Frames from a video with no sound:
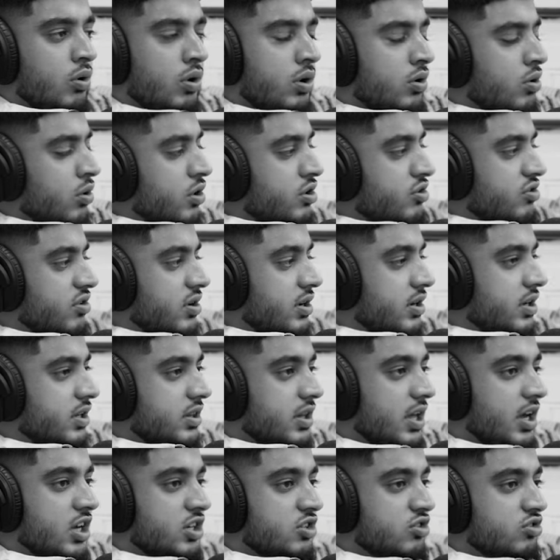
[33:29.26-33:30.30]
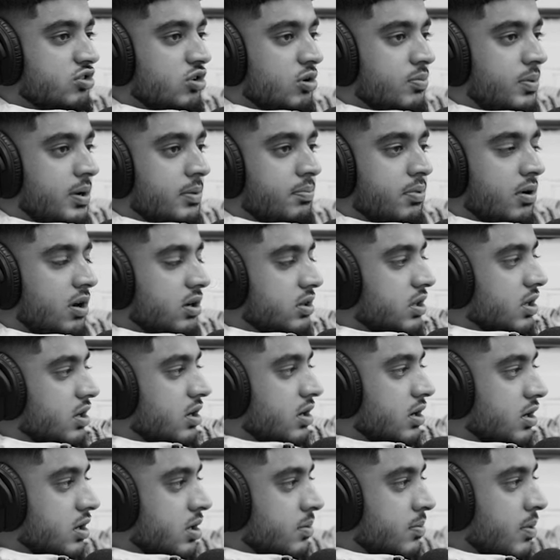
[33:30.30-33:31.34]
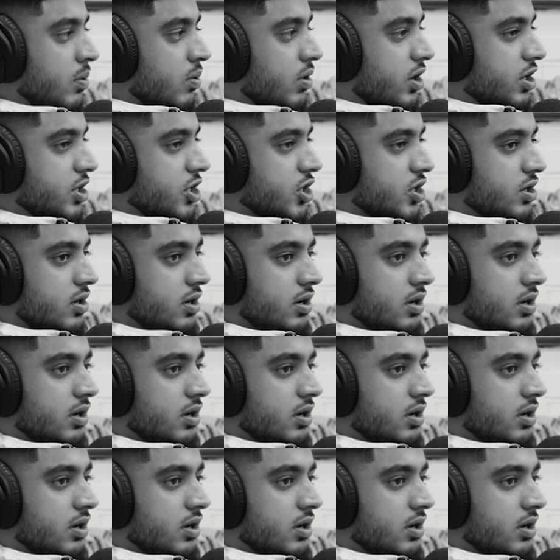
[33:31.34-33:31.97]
No entry. They can just come in, park the car and come and watch.